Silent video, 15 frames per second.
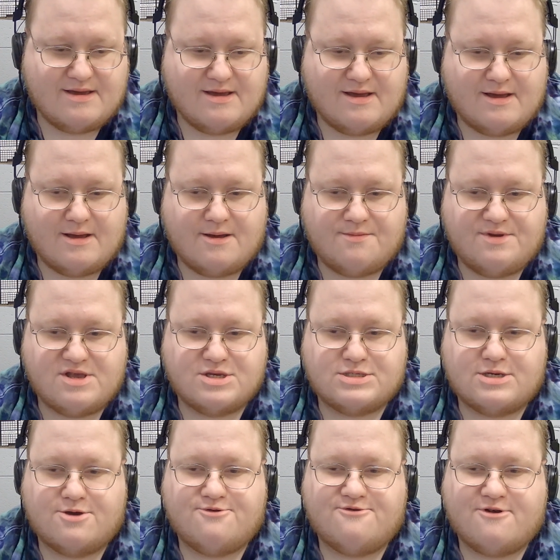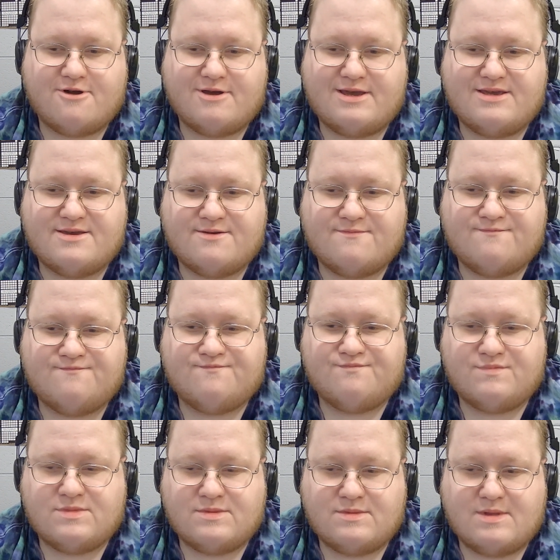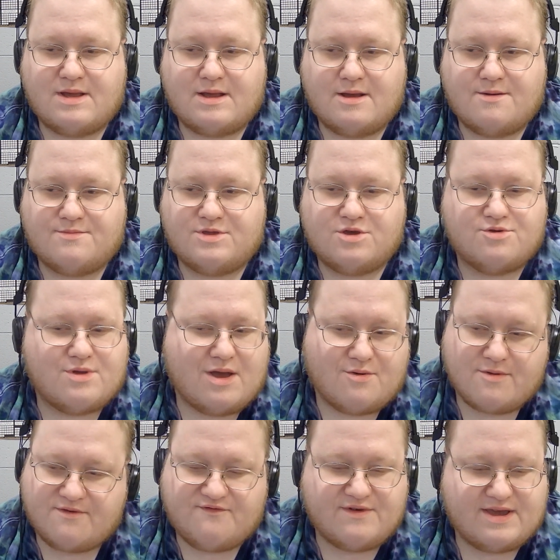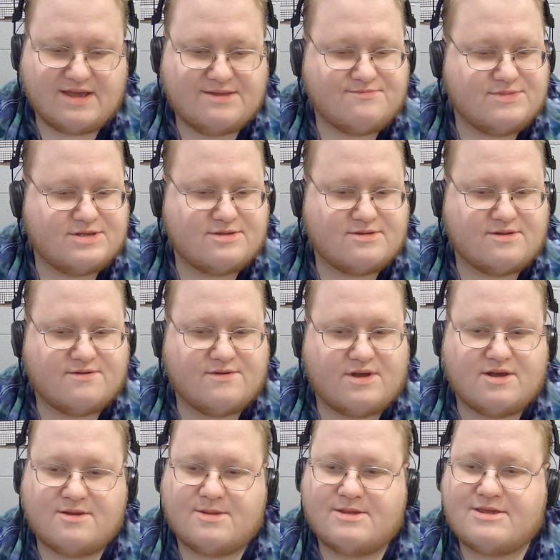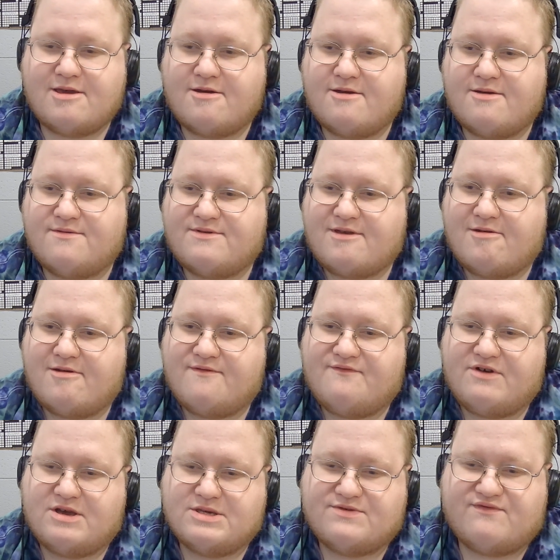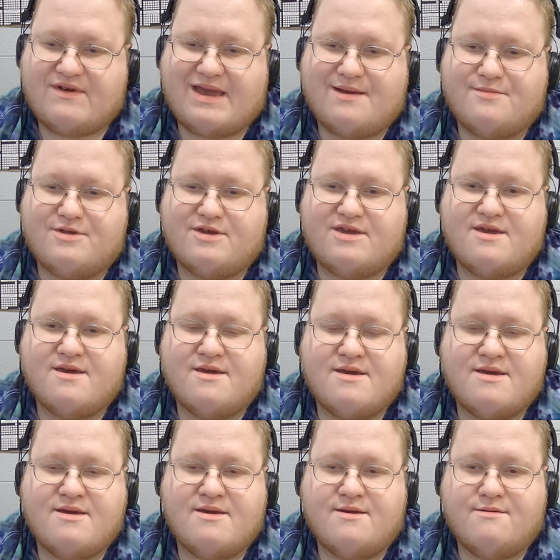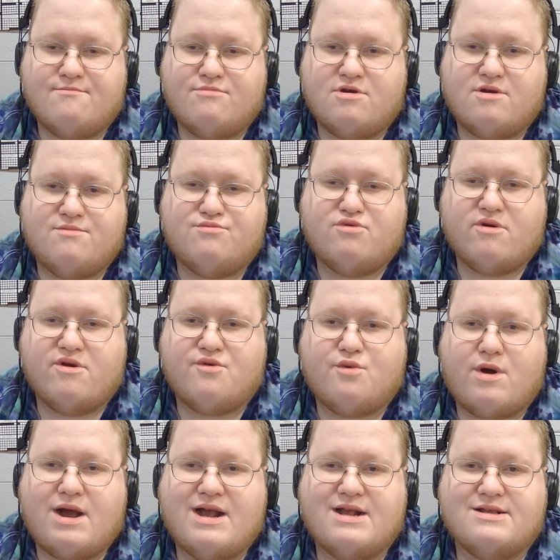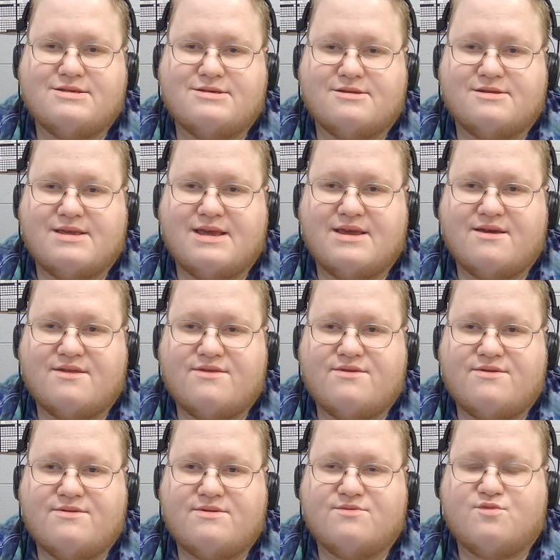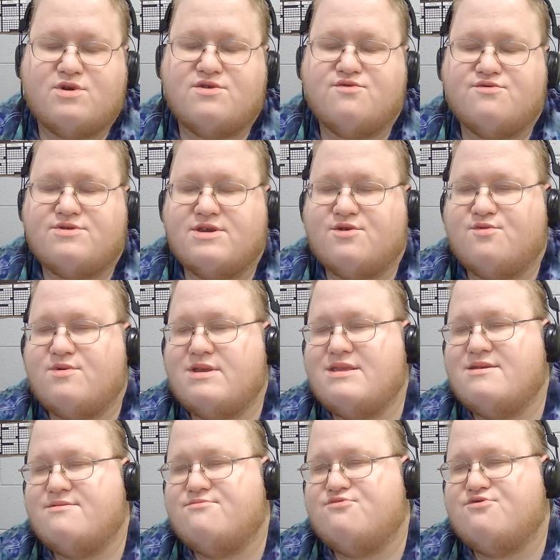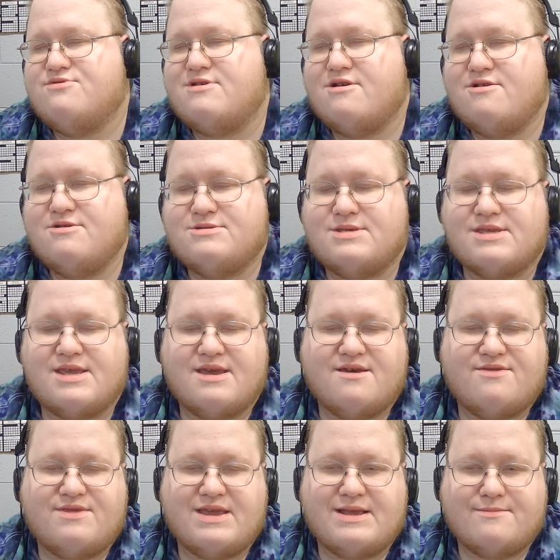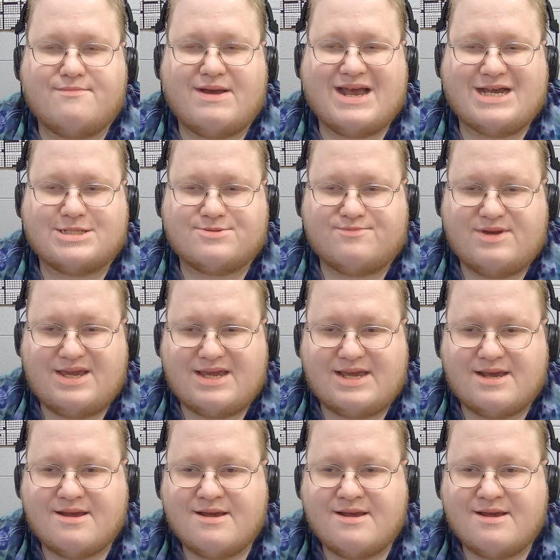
um, in his own right. Um, do not want to forget uh, the Terry, Terry Funk family, but Bray Wyatt's a death. When Windham Rotunda's a death that impacts me